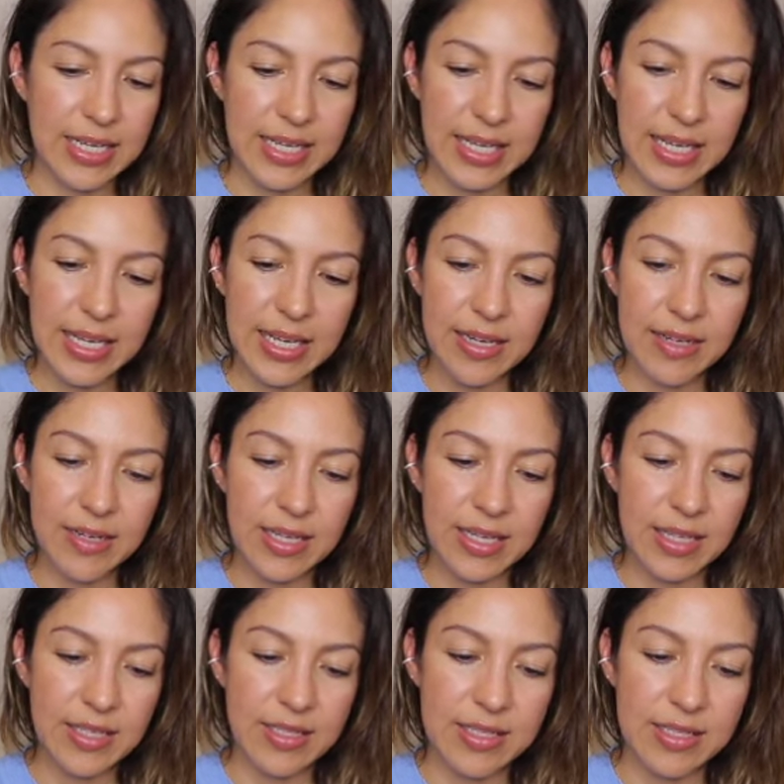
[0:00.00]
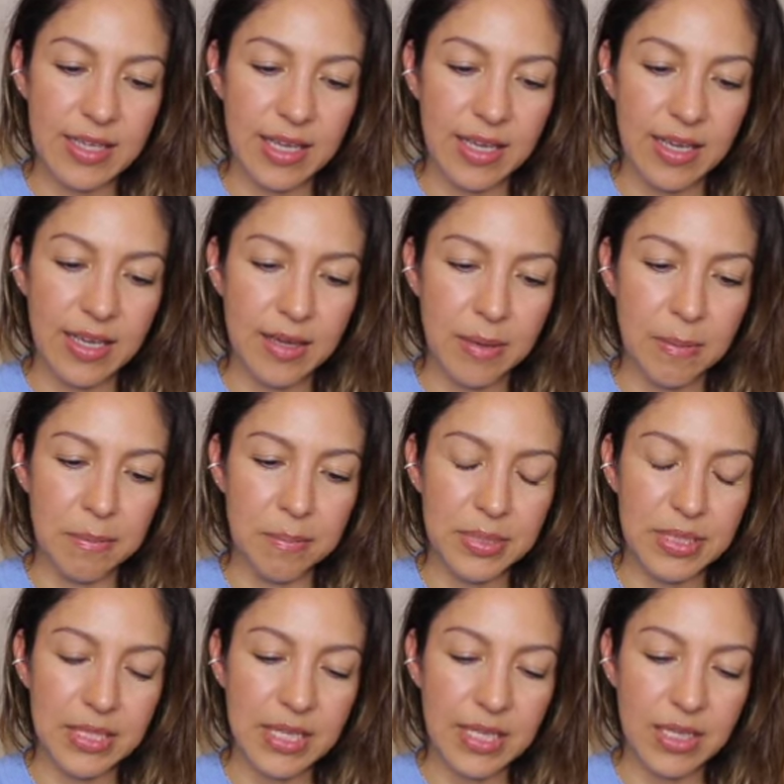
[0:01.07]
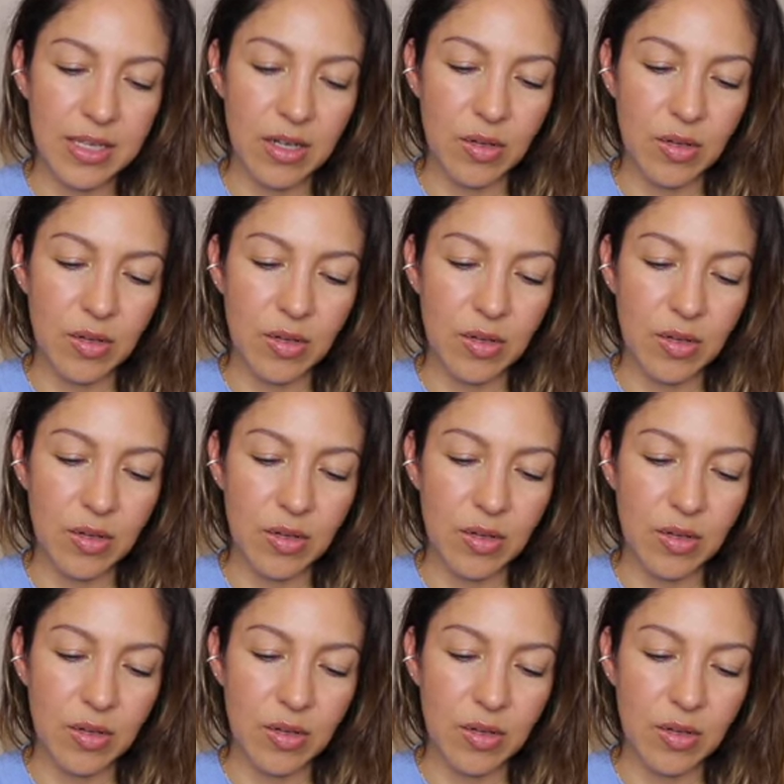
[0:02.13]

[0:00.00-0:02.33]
in here is a Blink